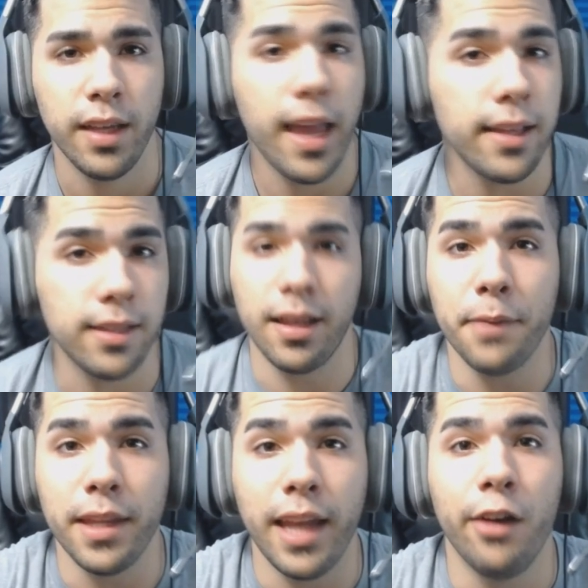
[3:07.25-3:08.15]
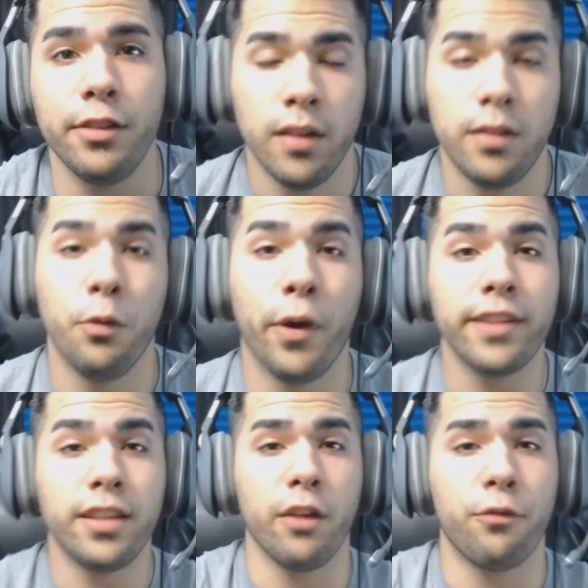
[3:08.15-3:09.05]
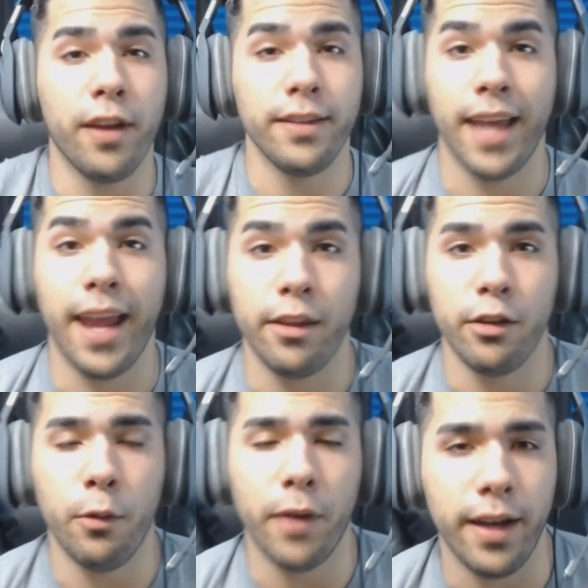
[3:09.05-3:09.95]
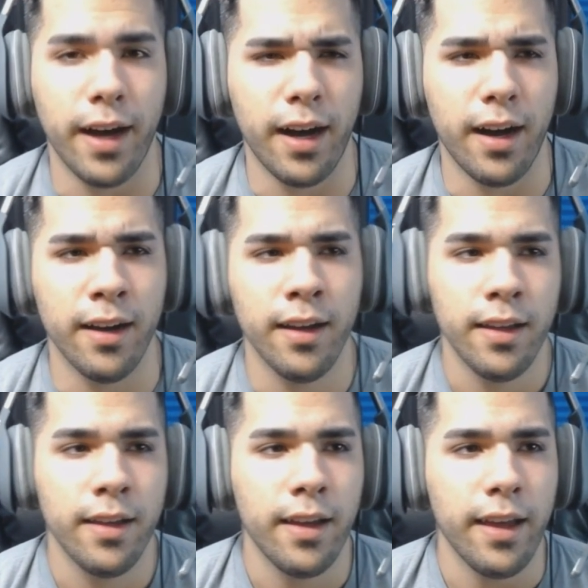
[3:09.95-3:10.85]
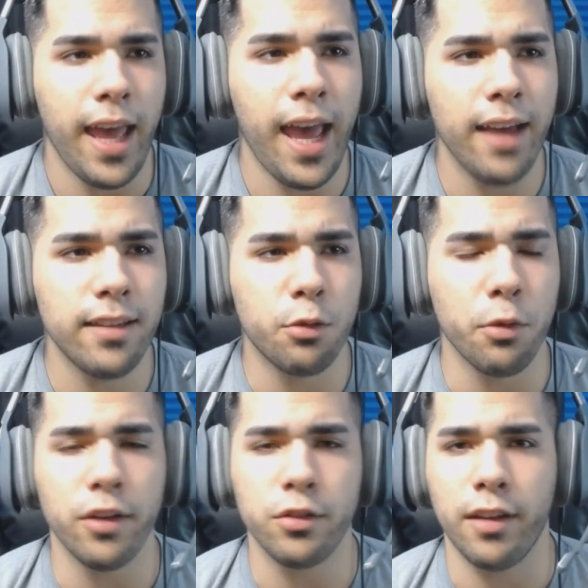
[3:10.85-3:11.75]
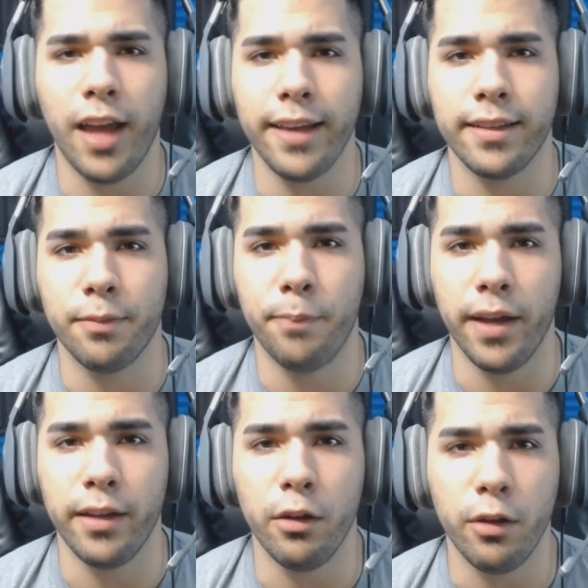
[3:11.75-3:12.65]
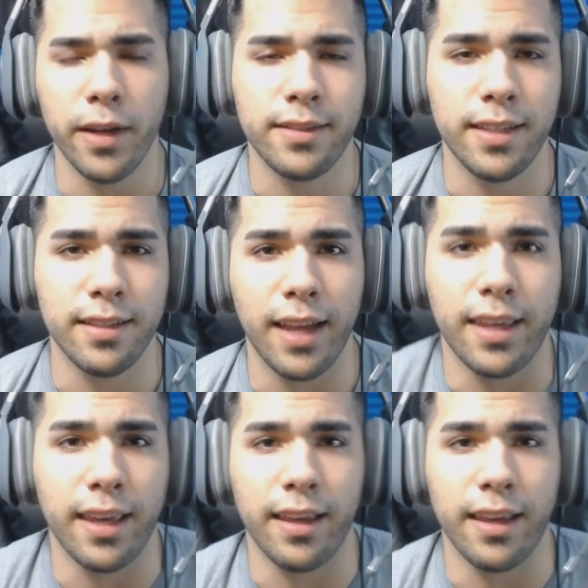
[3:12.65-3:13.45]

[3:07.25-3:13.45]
Is it something else? You want to tell your friends, hey, you know what? Uh, it has three hundred likes, but you know no one's disliking.